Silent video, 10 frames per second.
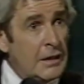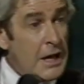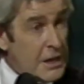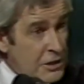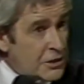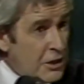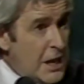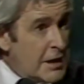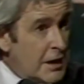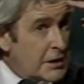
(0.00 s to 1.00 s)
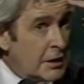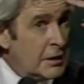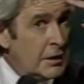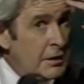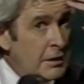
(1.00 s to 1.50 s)
And I just try it. I say,
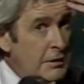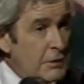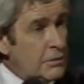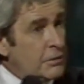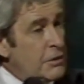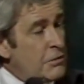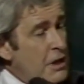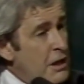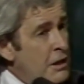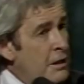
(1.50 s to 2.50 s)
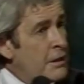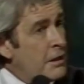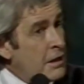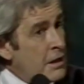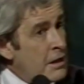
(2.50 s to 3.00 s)
did you say,
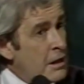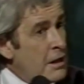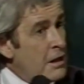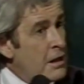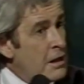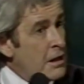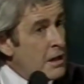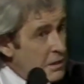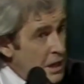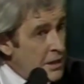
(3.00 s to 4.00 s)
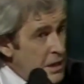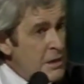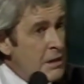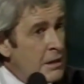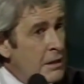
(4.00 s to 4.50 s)
is Ed in?